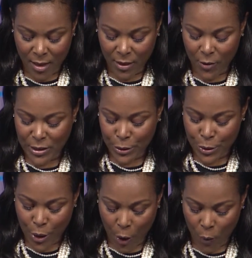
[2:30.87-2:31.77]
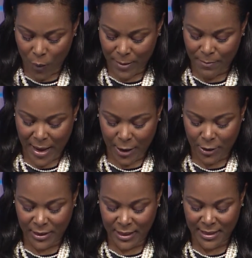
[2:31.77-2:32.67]
there is no one
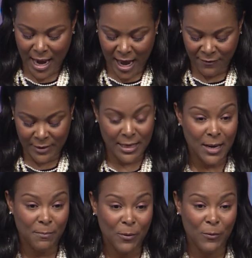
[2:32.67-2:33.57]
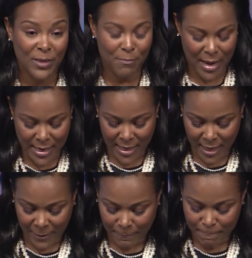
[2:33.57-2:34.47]
better to dive deep with Mindy.